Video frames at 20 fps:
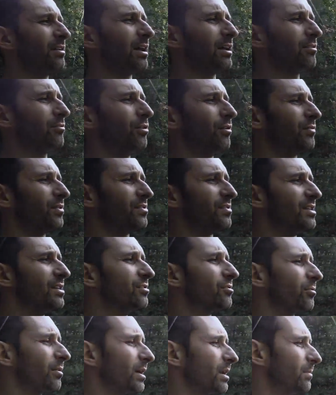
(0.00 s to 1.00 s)
I don't know if the
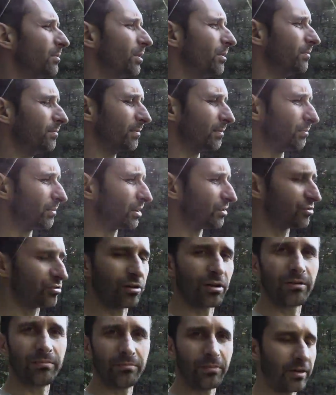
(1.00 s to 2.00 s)
seeds are edible. I'm not
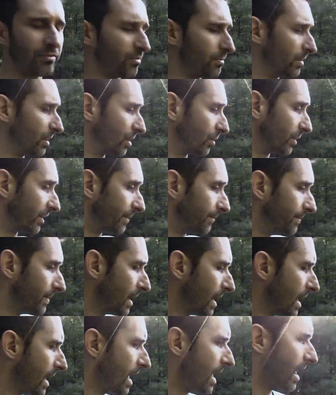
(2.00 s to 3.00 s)
sure. Not familiar with them.
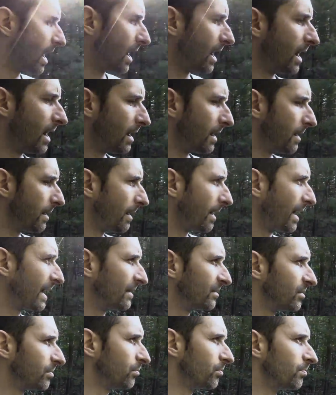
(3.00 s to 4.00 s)
Uh, I
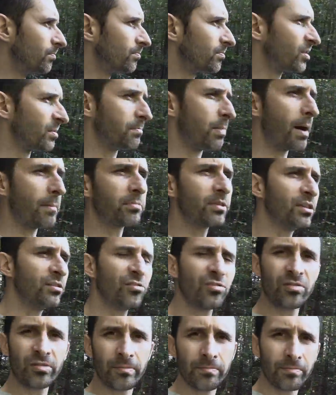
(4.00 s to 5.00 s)
had some some
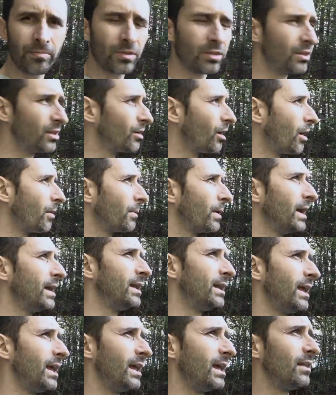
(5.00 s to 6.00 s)
pumpkins did all
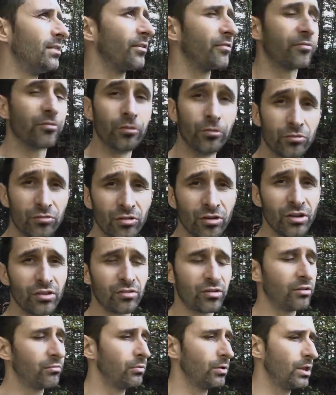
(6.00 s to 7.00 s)
right, and the fruit trees
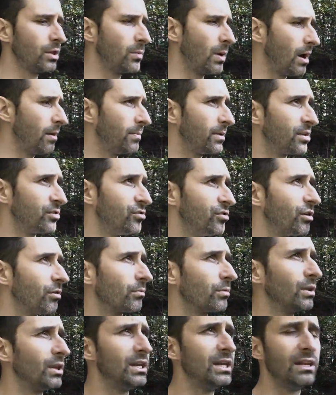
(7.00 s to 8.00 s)
did really well because you don't
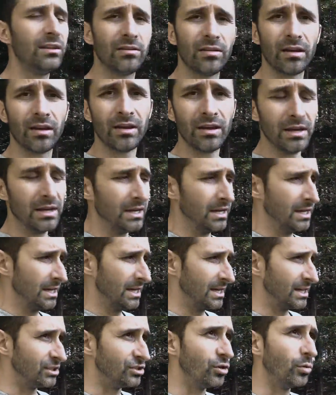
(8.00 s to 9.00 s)
really need to
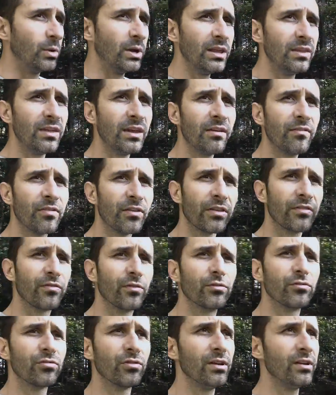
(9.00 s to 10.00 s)
do anything for the
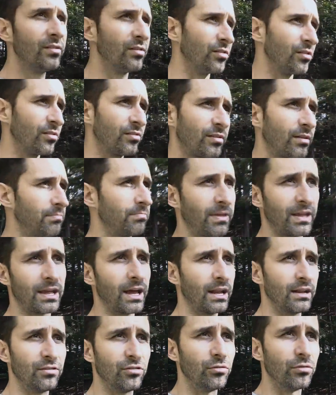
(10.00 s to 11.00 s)
fruit trees. You just they
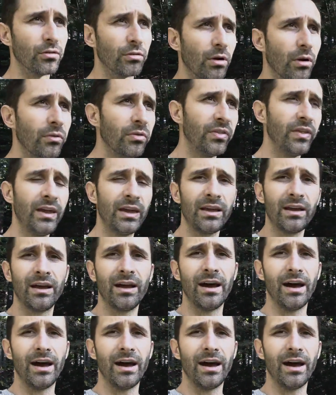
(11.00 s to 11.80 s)
kind of do their own thing.